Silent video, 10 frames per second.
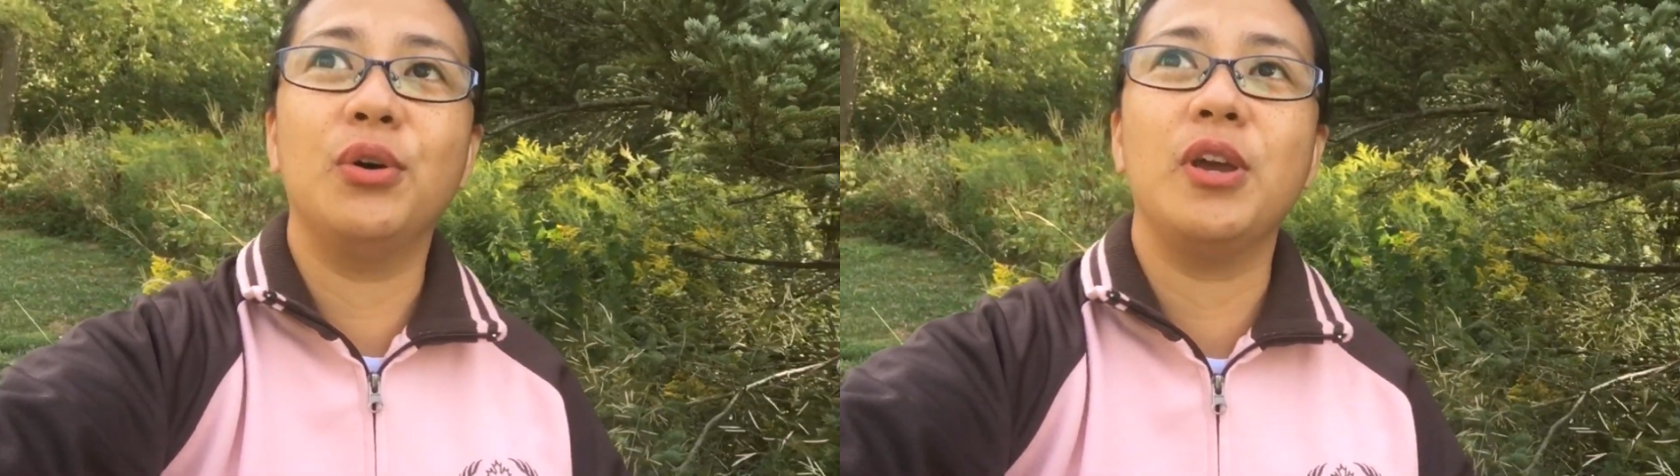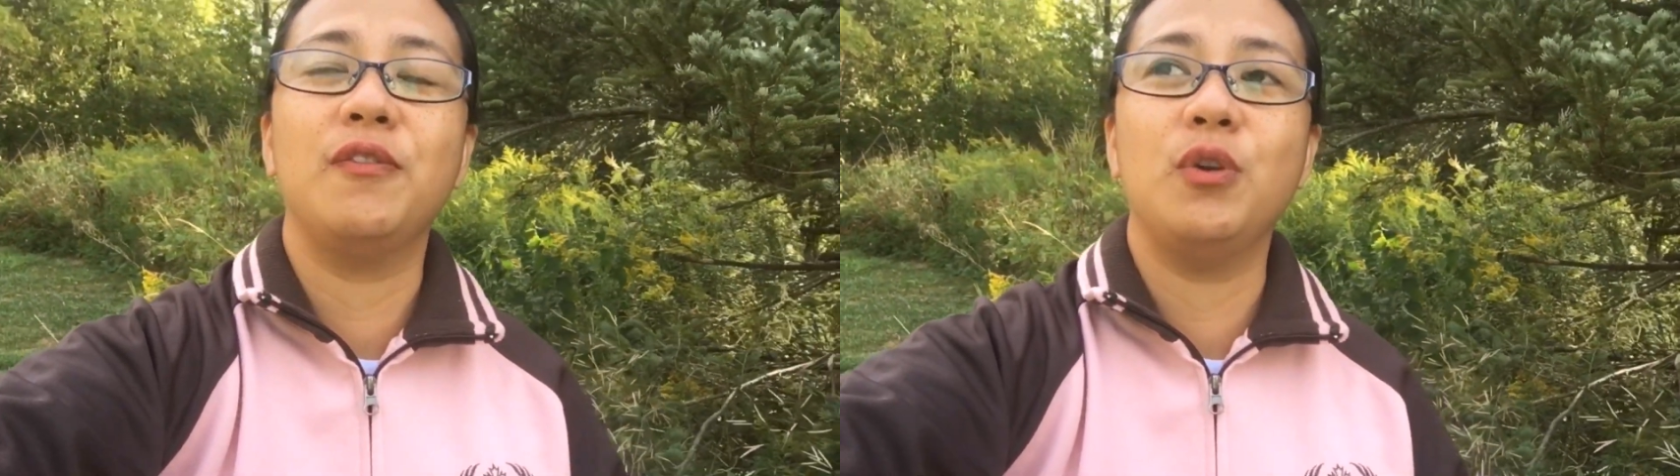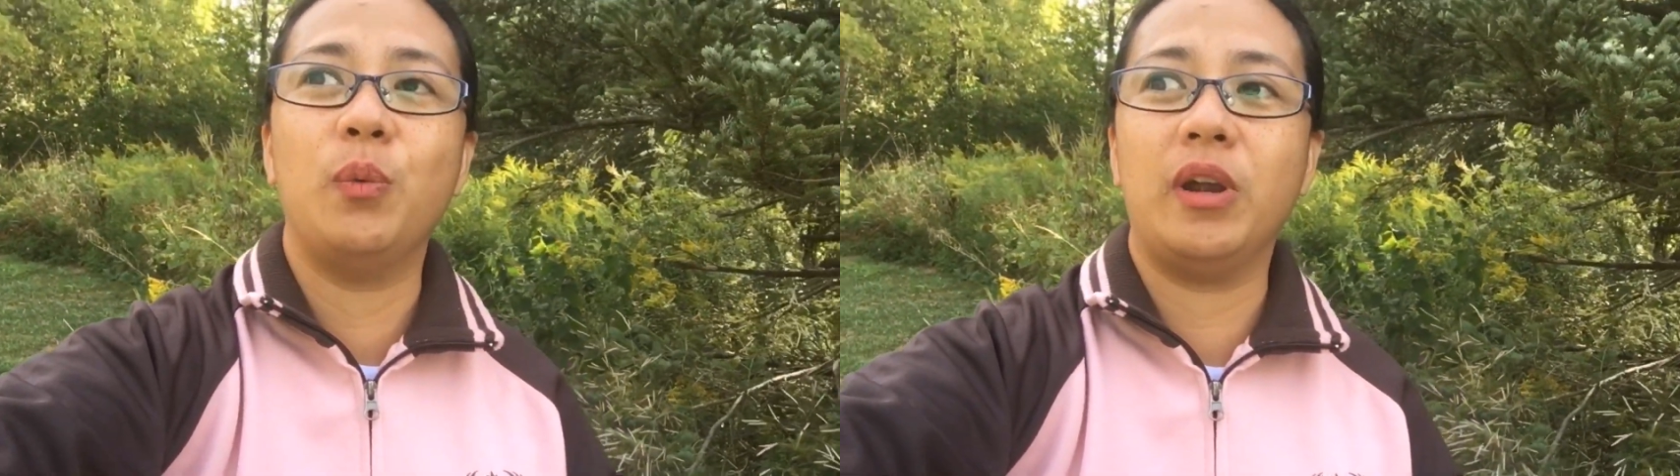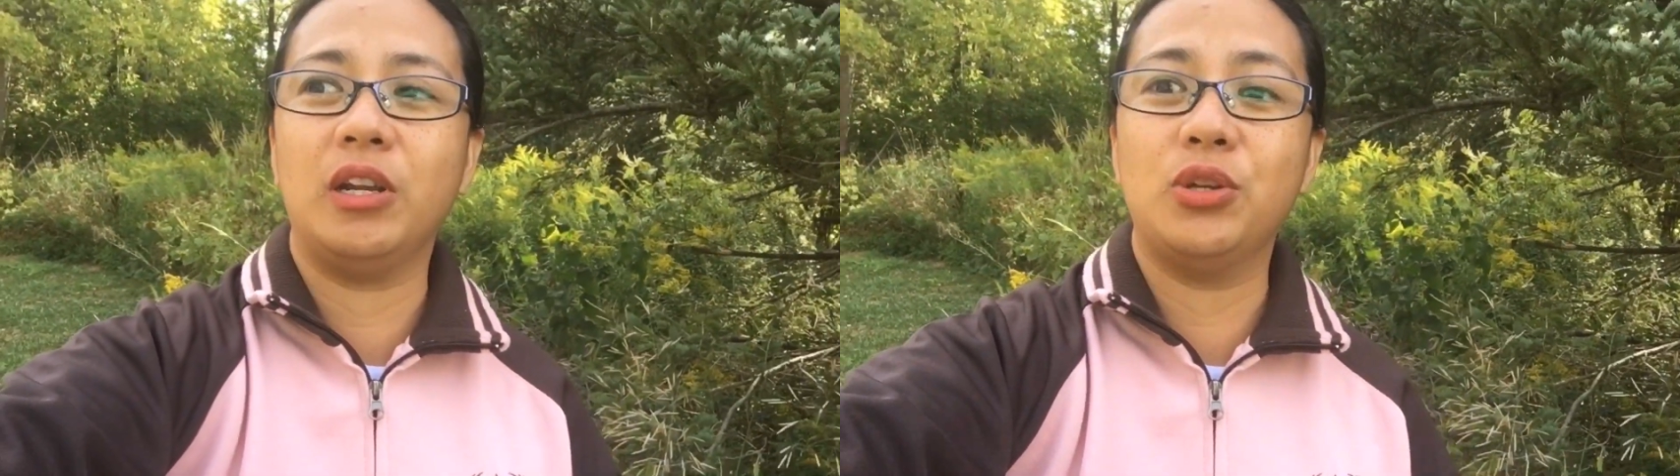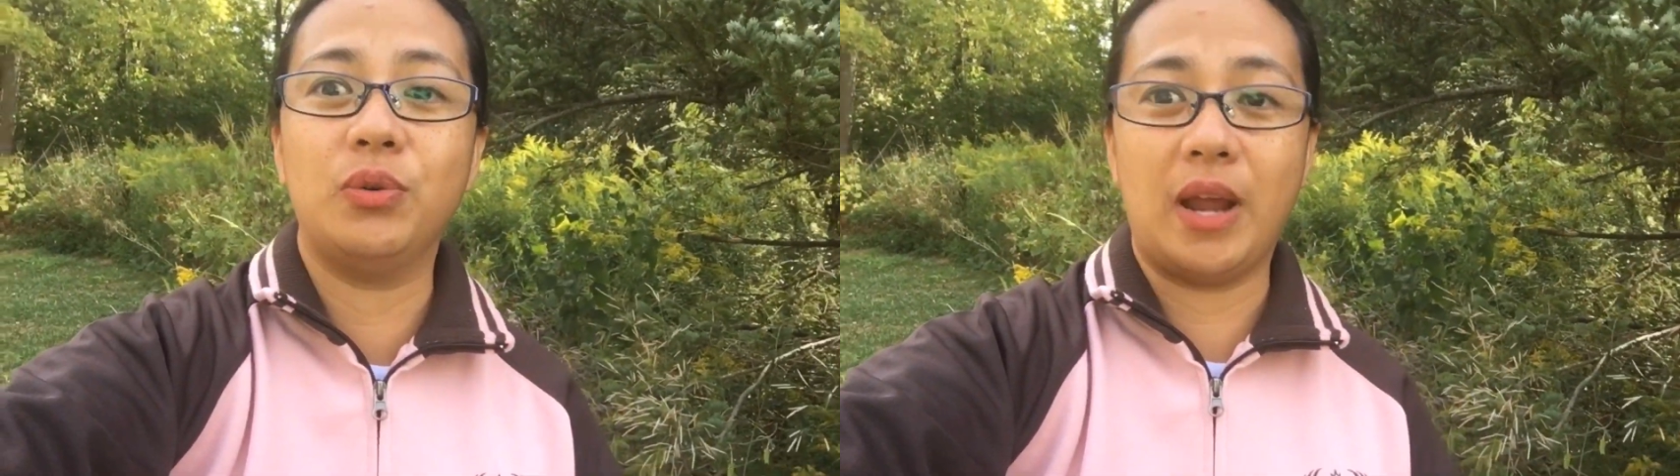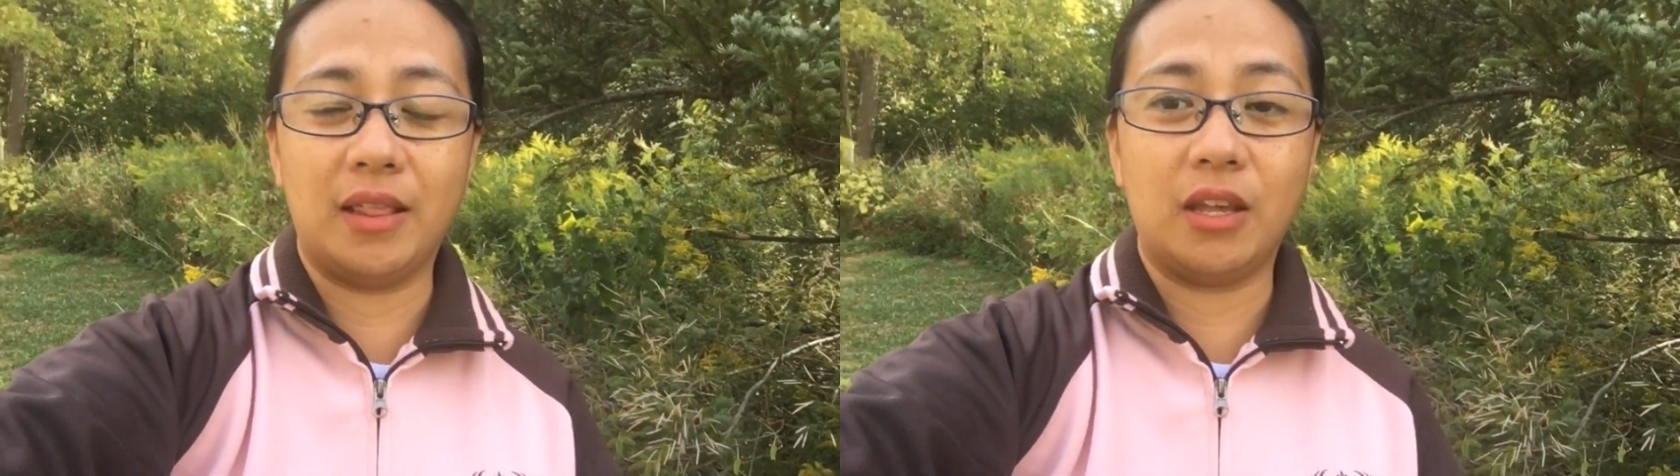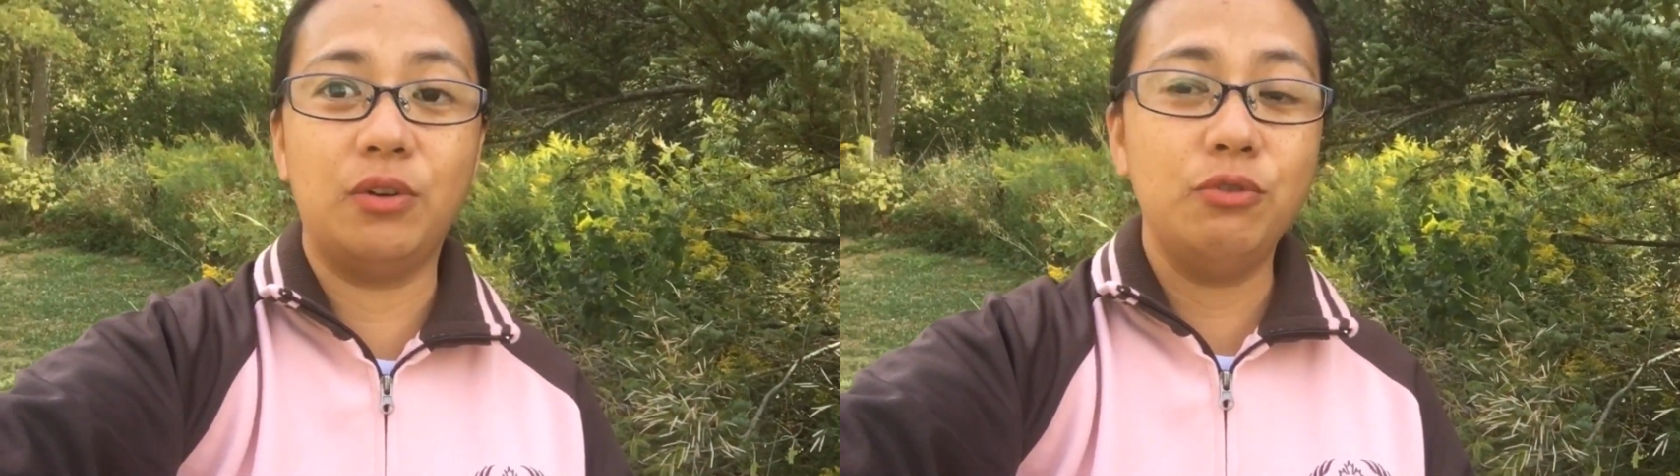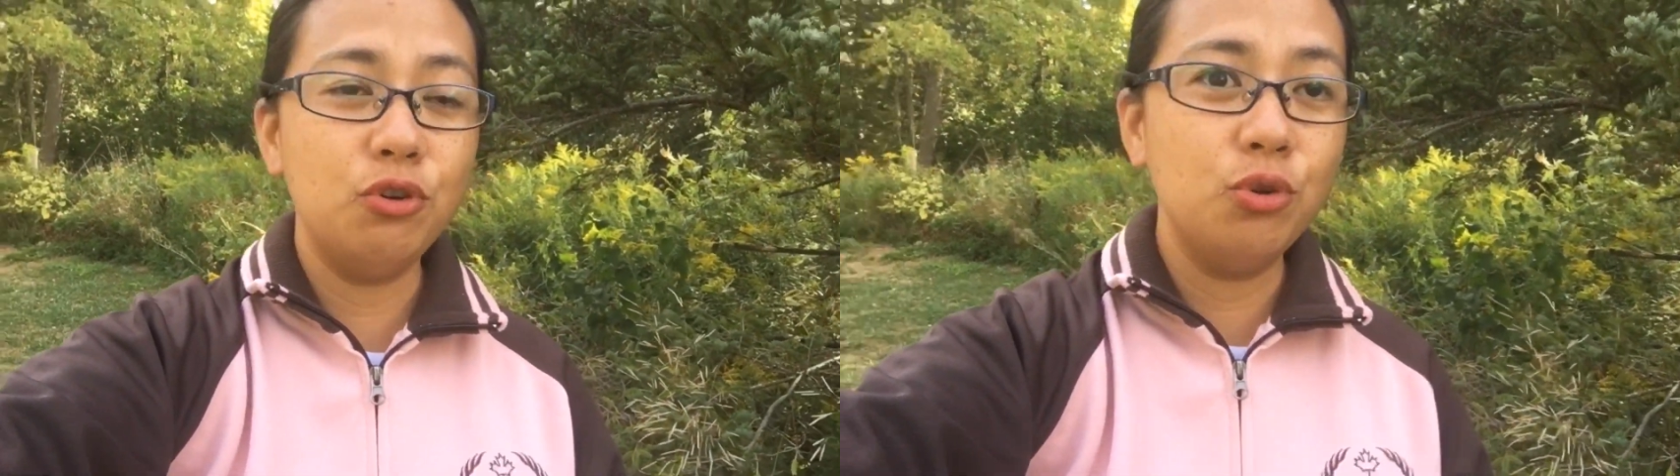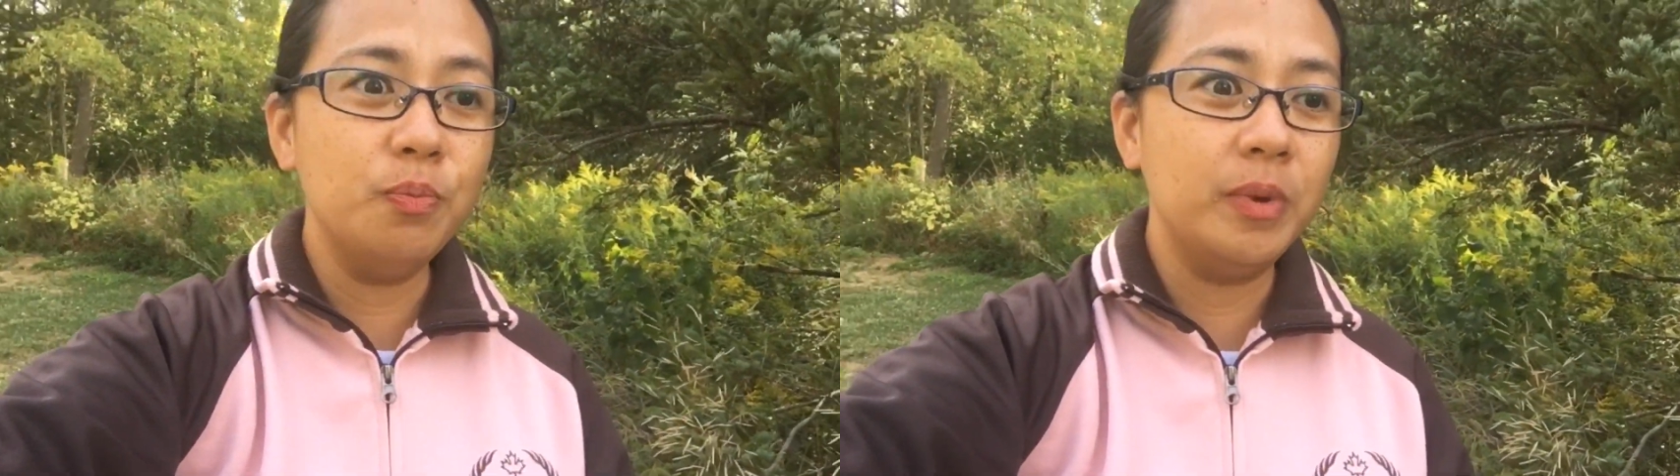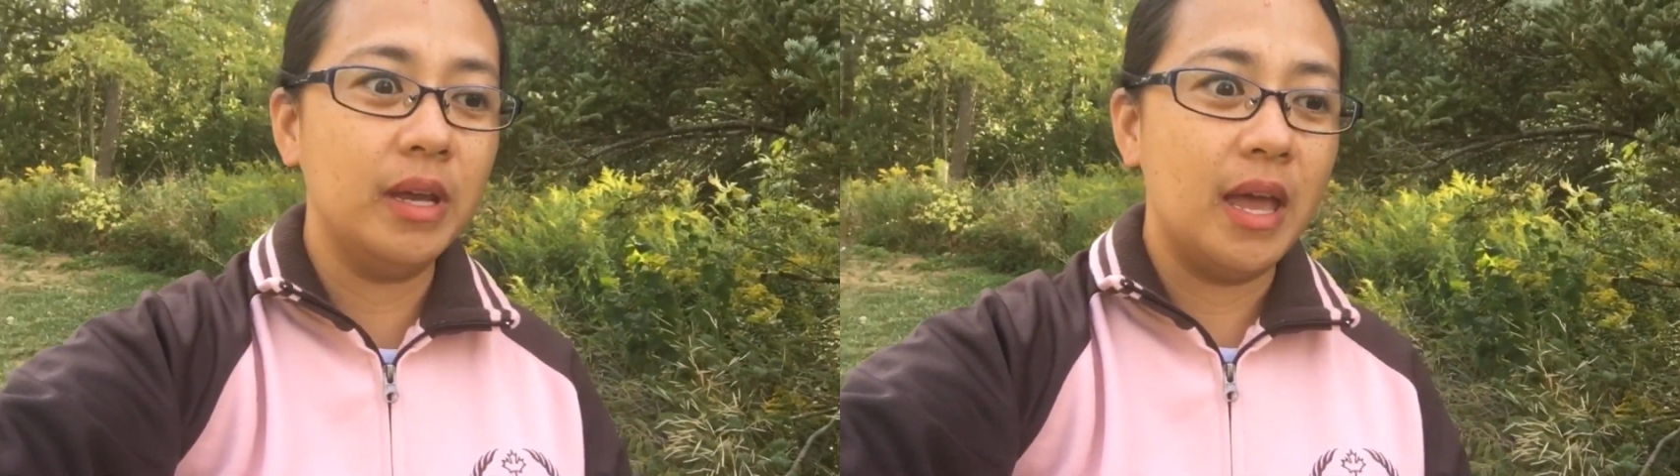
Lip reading: if you were to rent a room,